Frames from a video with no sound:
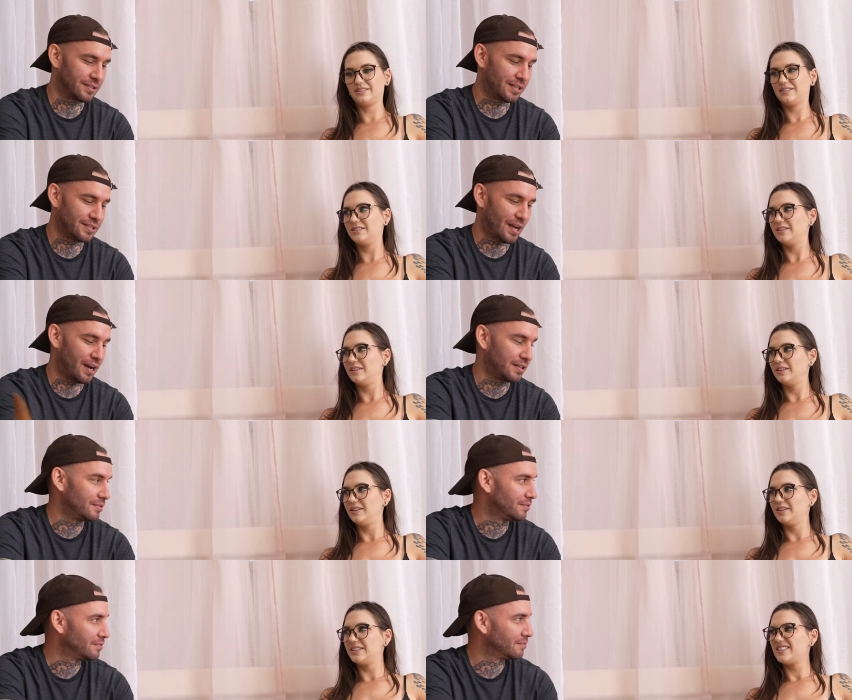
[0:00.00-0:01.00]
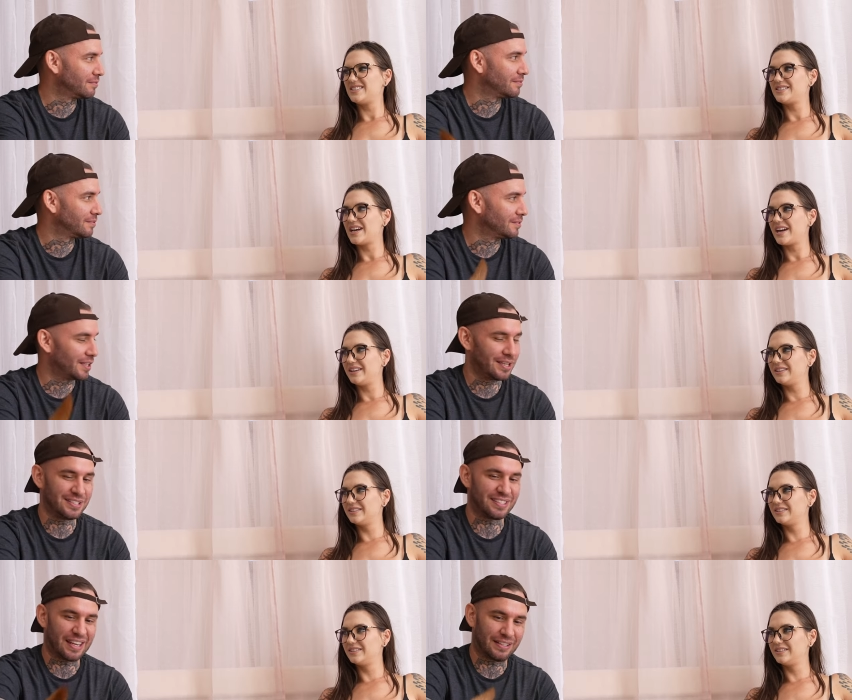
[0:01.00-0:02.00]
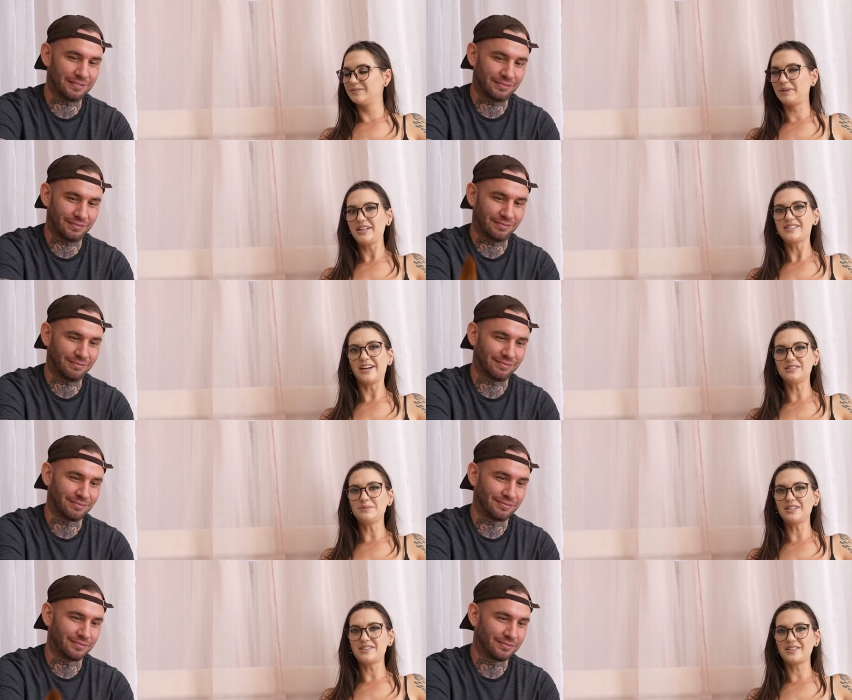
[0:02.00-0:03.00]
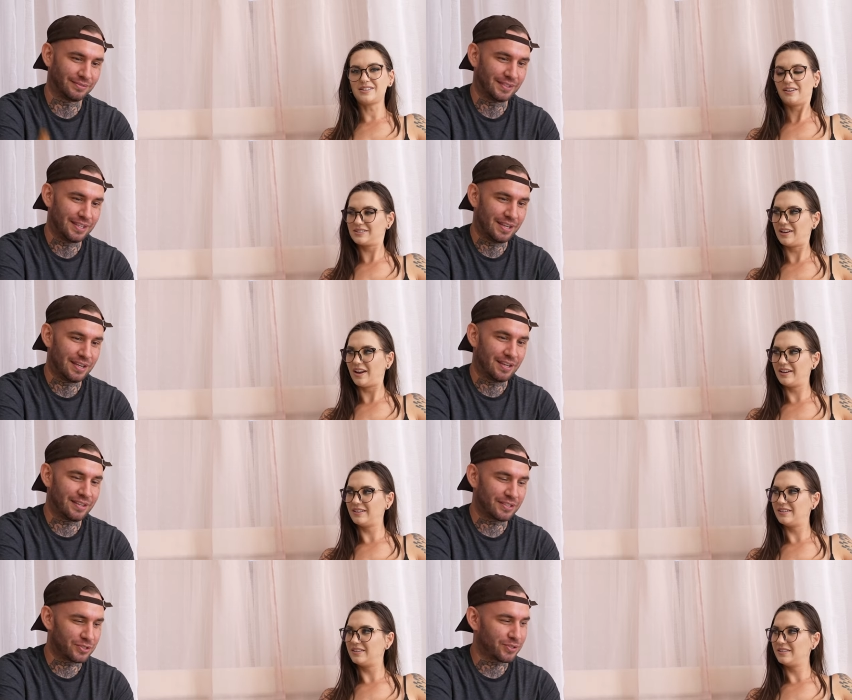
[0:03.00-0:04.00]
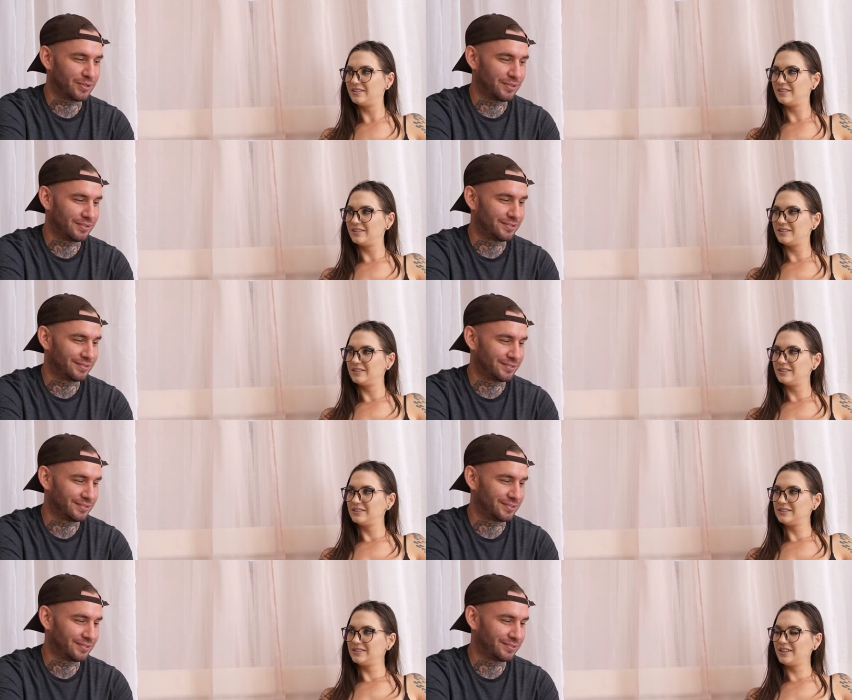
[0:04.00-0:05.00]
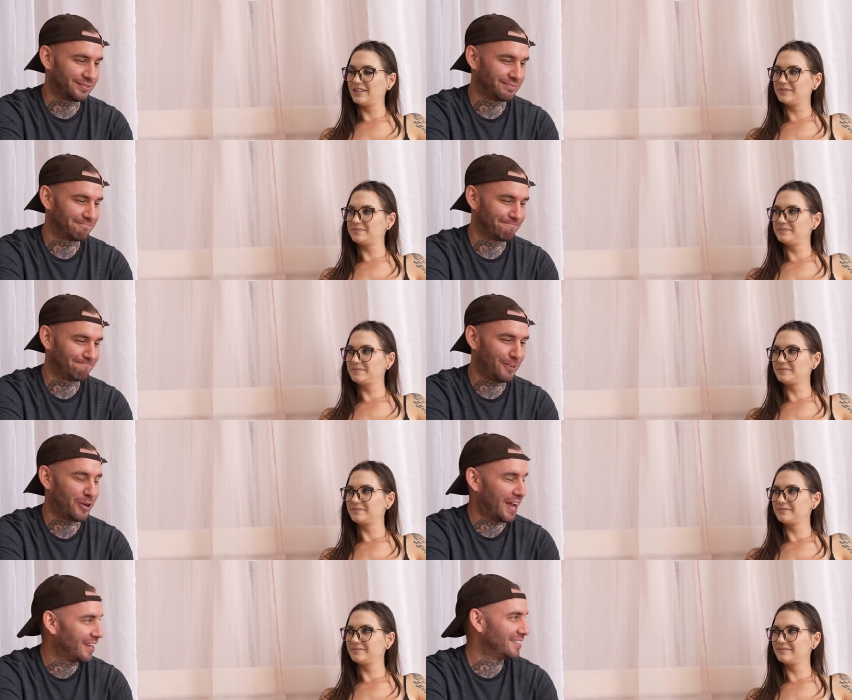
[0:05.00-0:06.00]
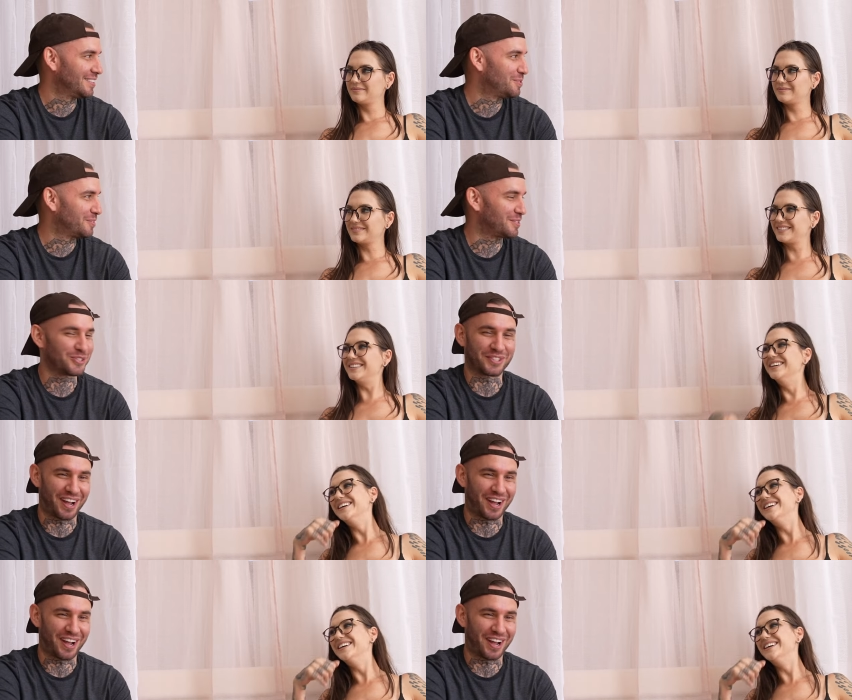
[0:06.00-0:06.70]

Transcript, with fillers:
Speaker 1: has died. He's dead.
Speaker 2: He's dead. But I tagged him in a TikTok today.
Speaker 1: That's true. Yeah. Okay, he's just